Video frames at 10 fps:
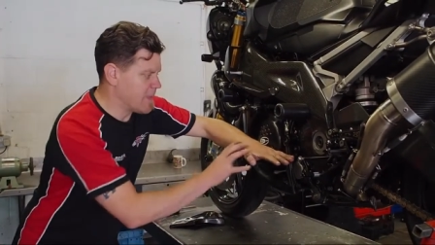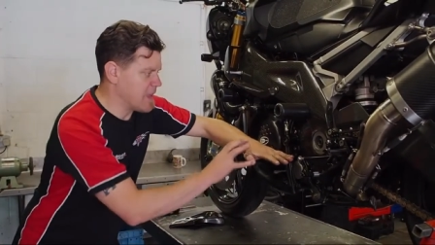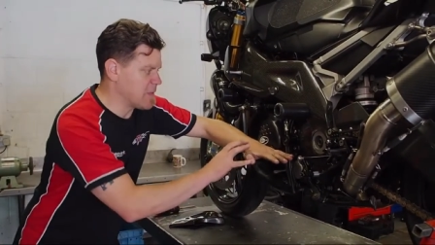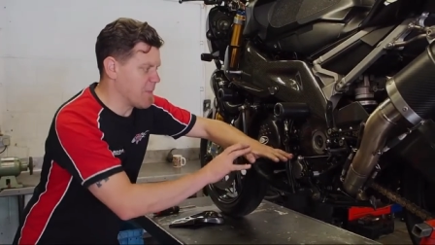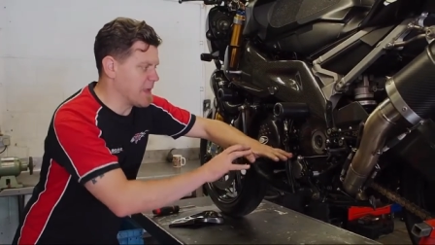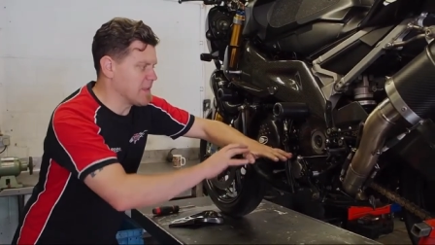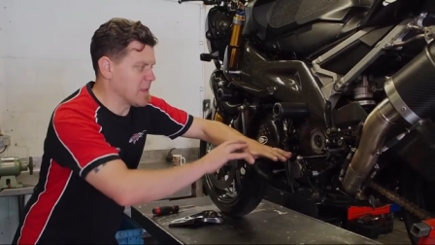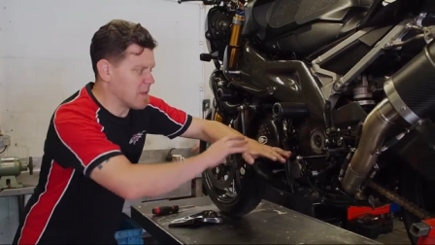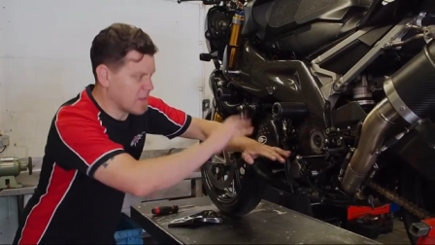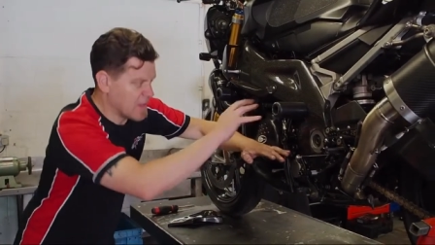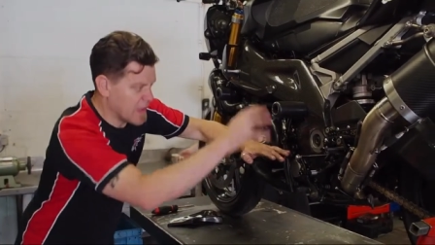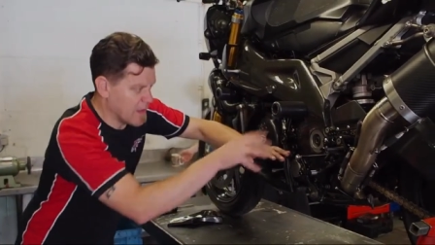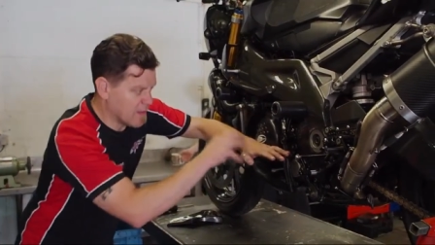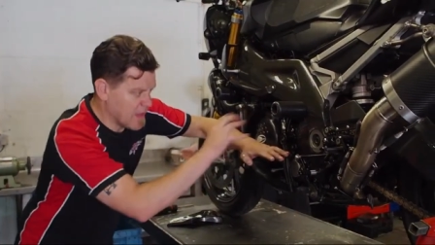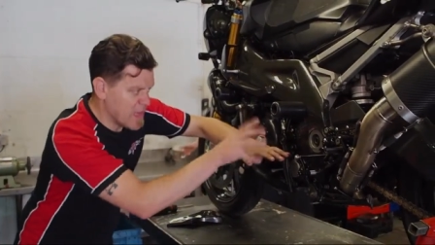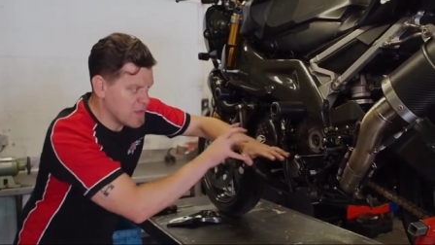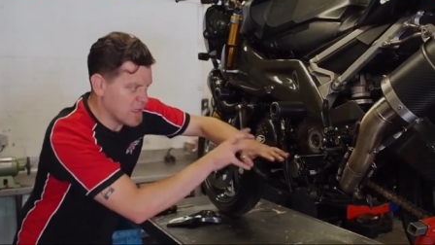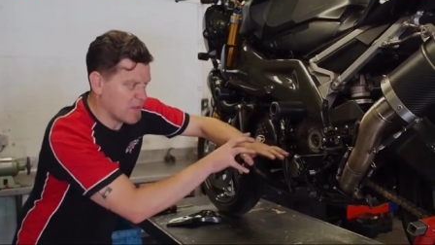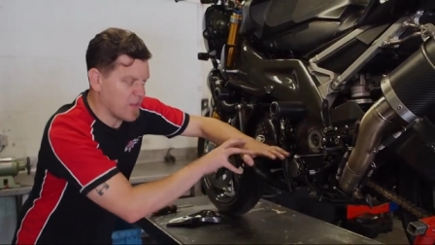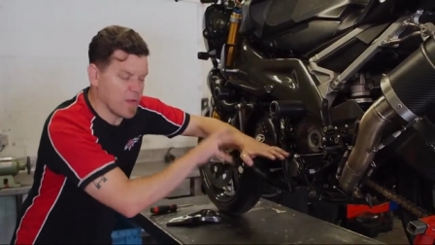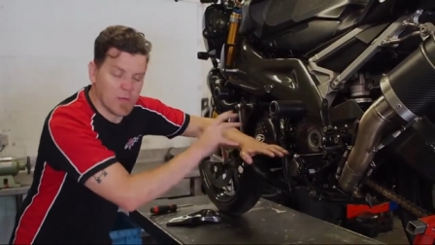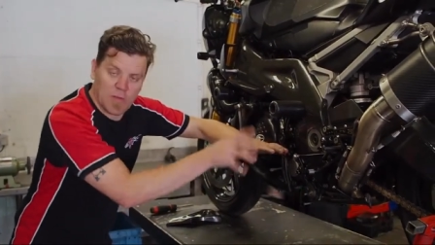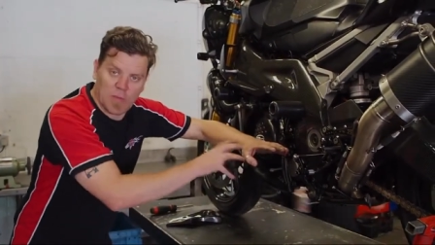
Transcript: This means that the engine internals